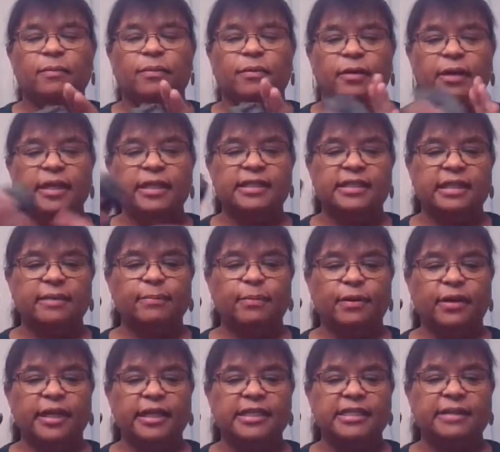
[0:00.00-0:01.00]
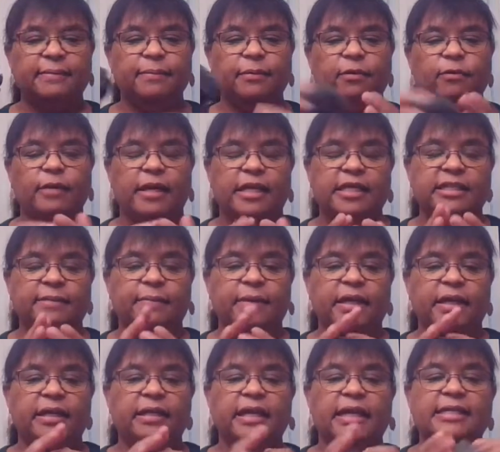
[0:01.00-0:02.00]
Pretty simple
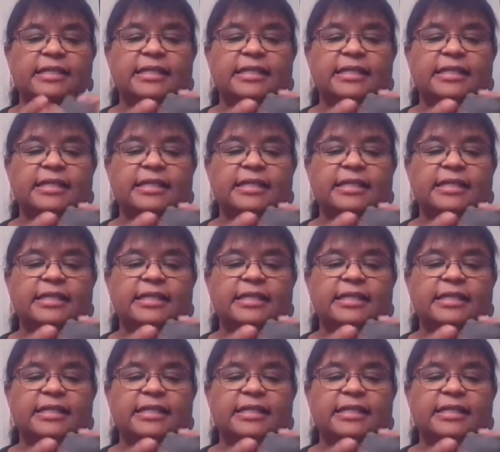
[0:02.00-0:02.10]
recipe.